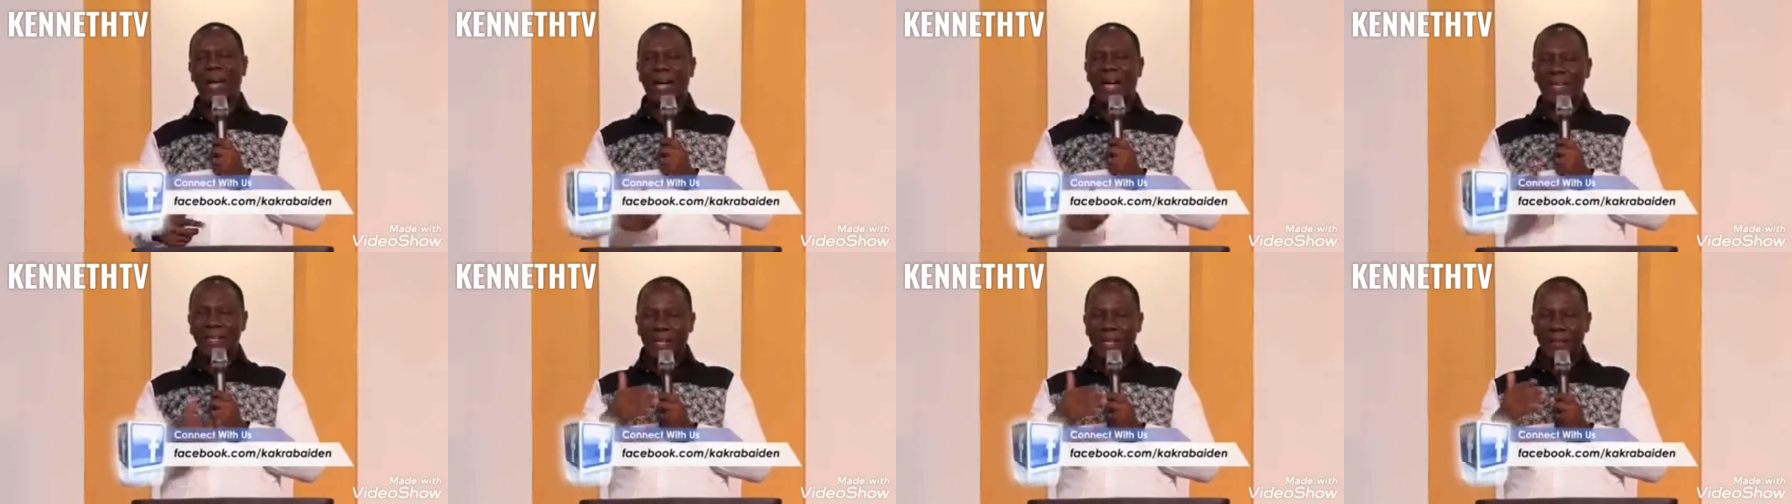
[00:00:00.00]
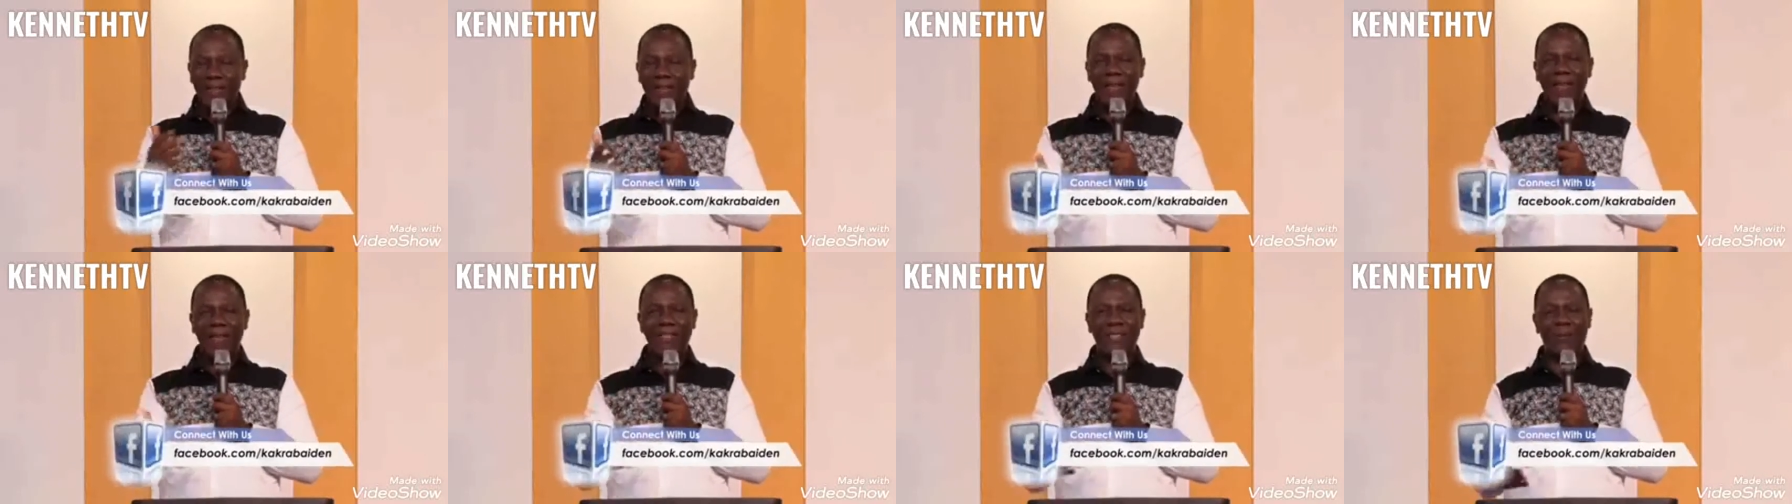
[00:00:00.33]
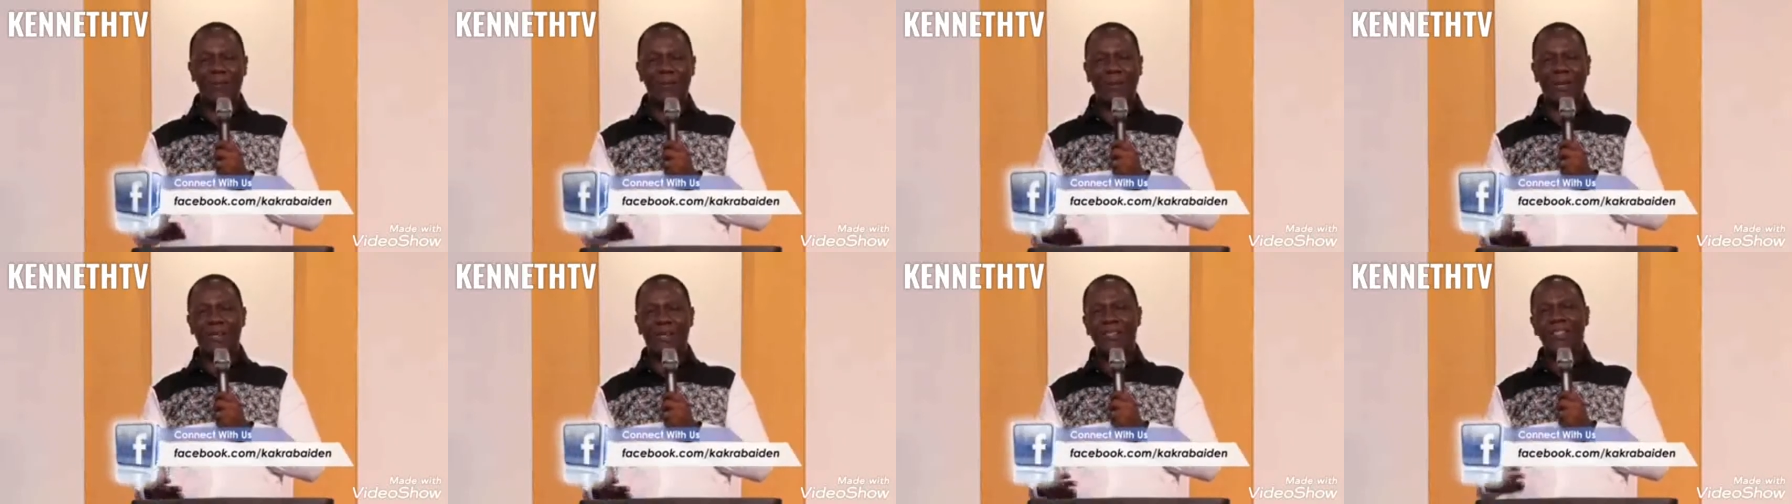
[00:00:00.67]
other things
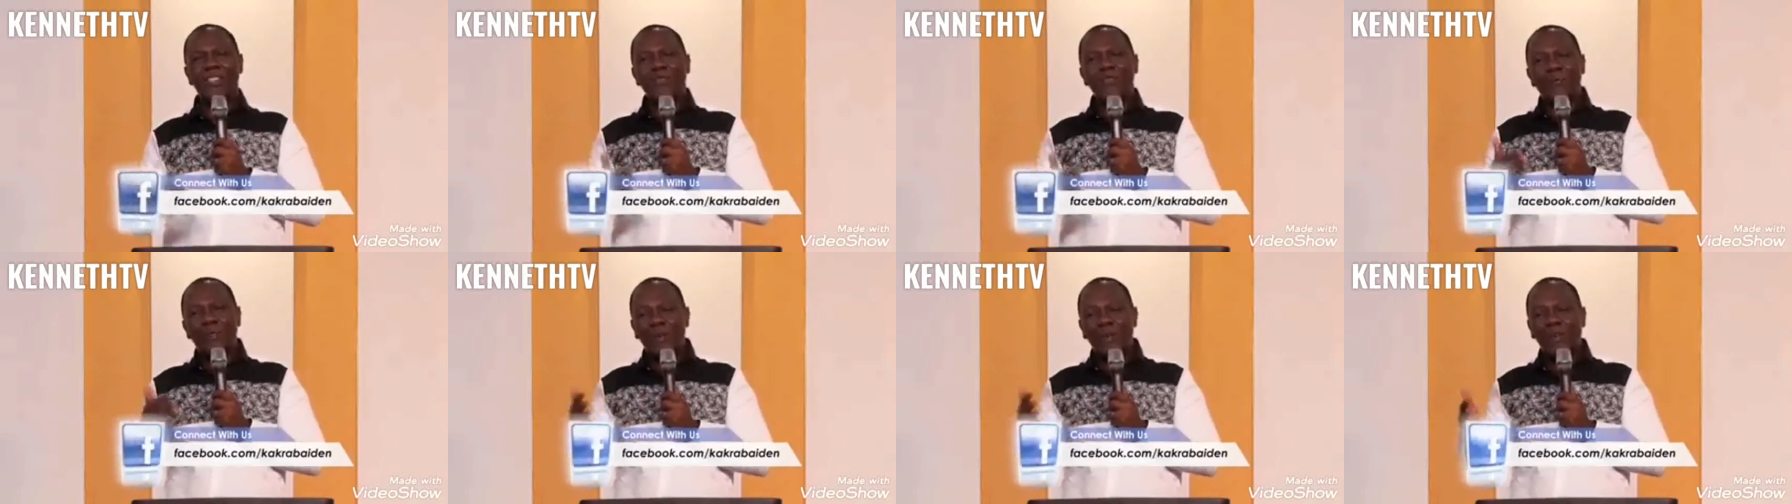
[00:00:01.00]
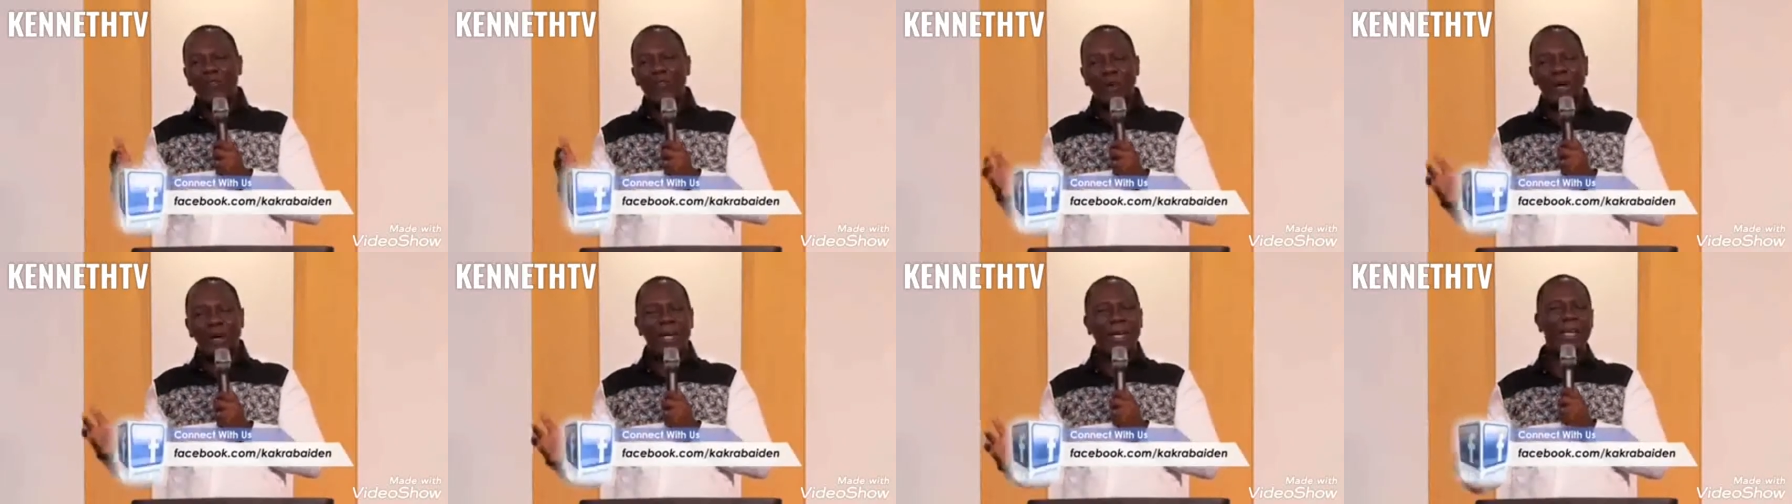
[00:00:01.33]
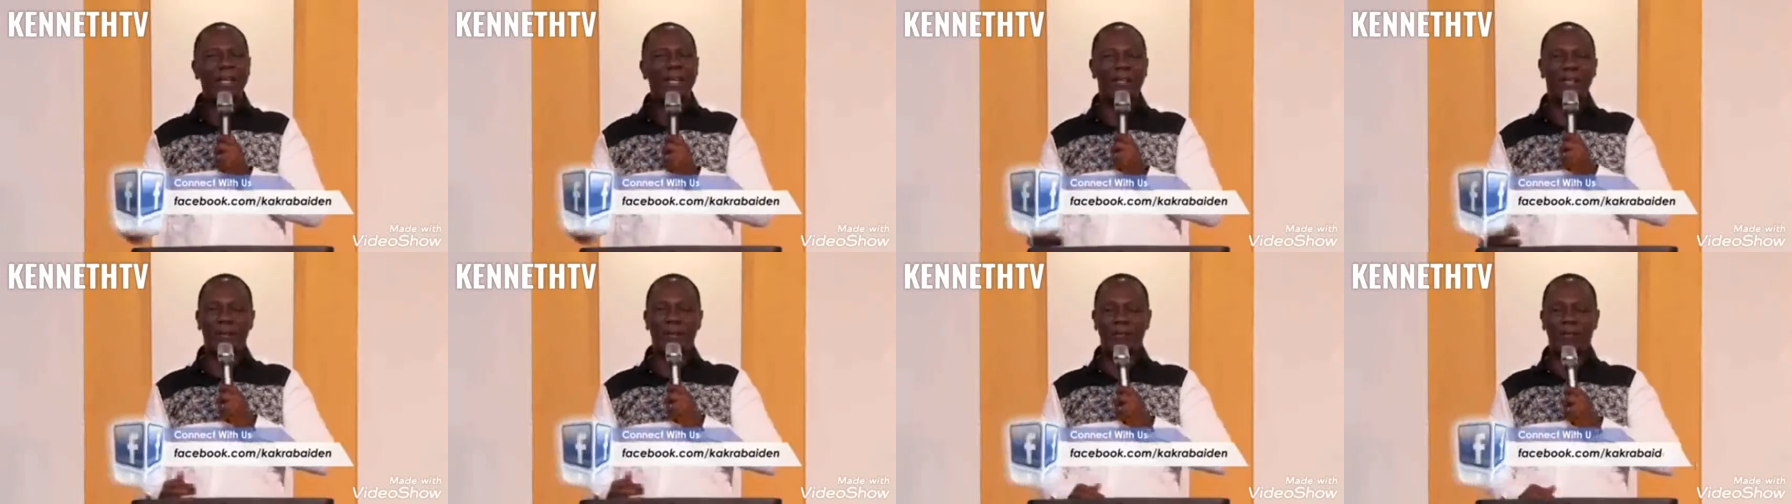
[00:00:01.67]
about the spiritual
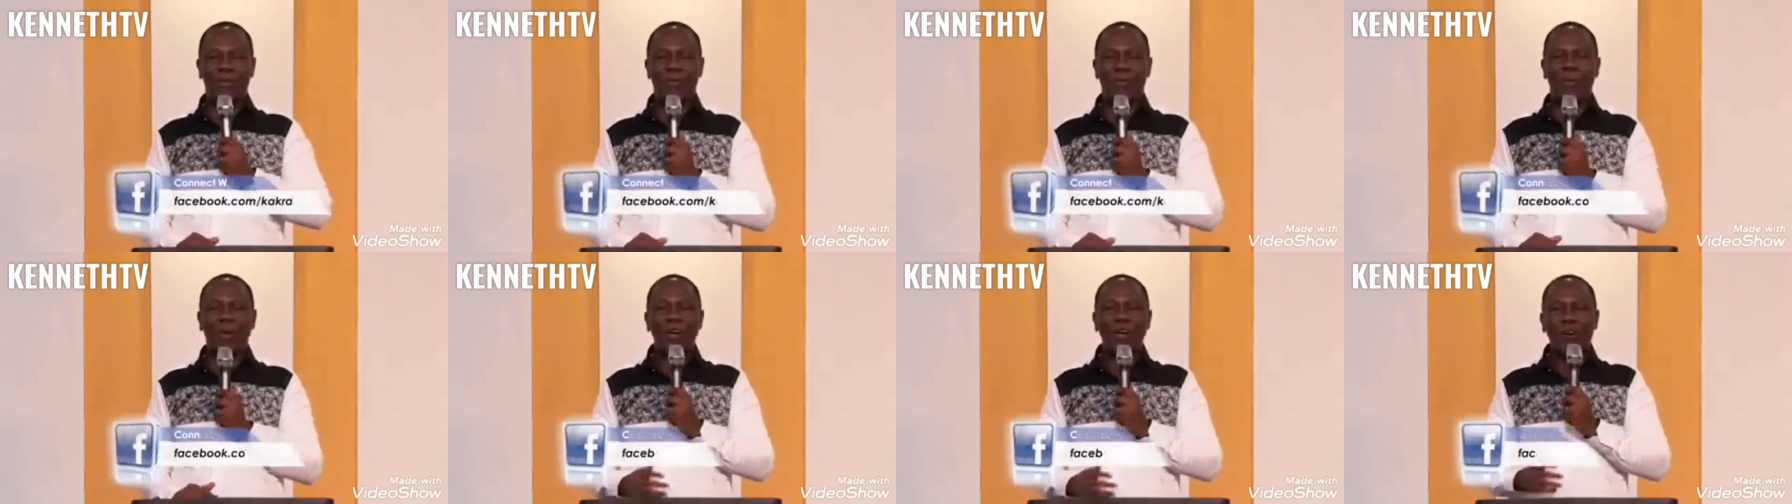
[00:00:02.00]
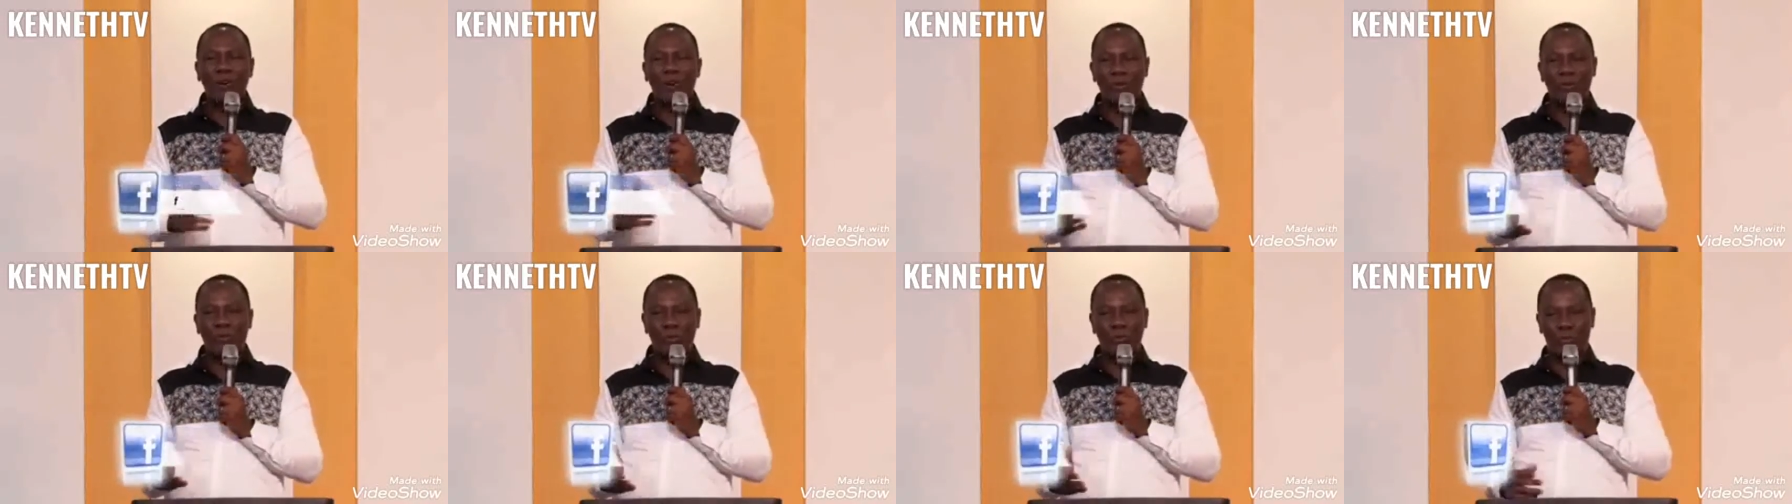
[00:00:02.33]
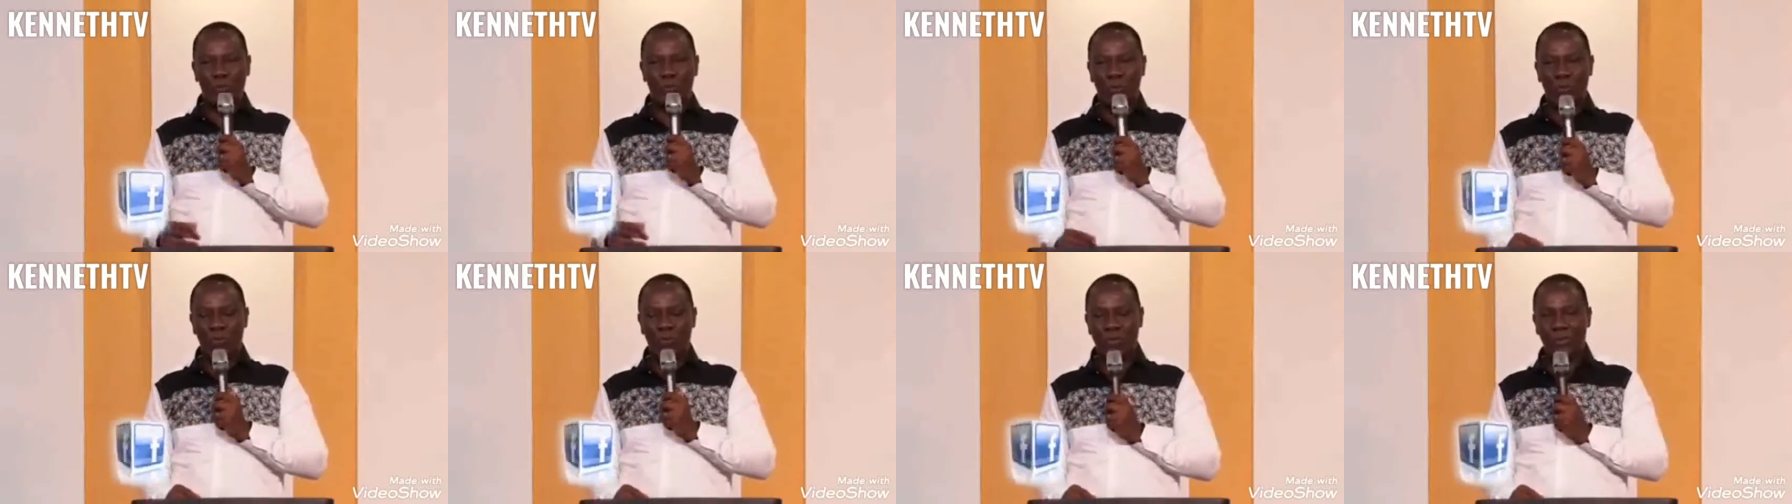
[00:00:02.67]
kingdom where God
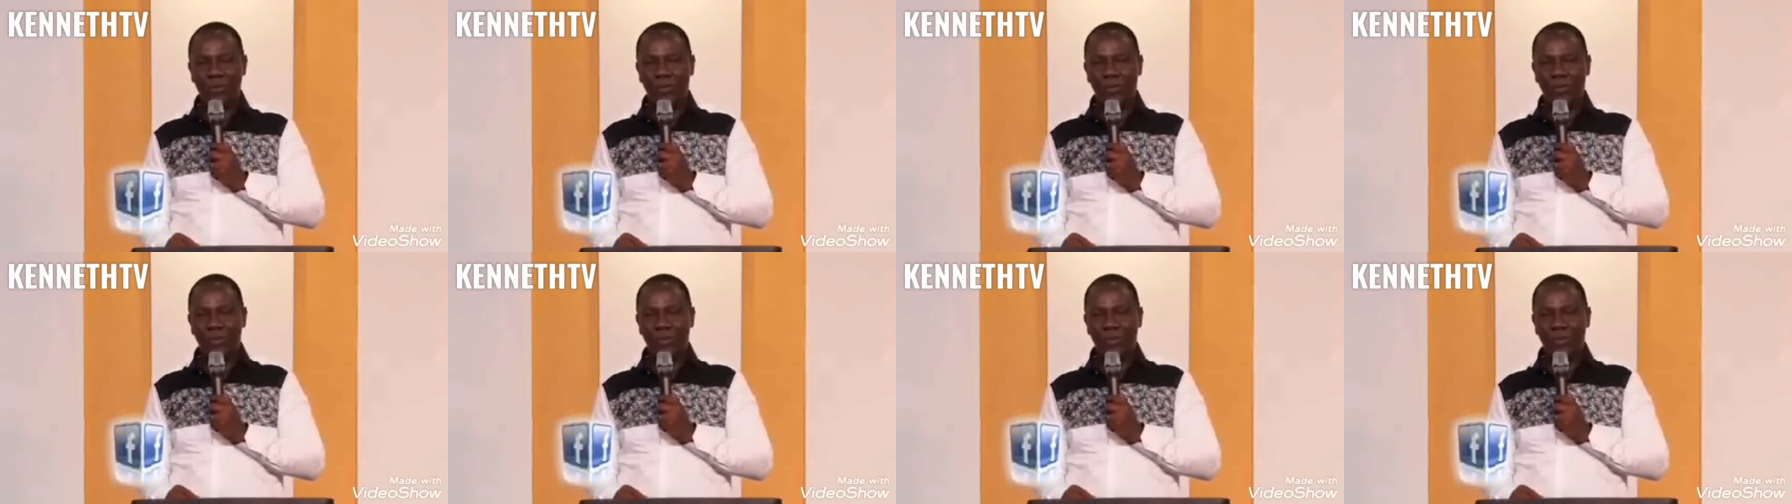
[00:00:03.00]
rules.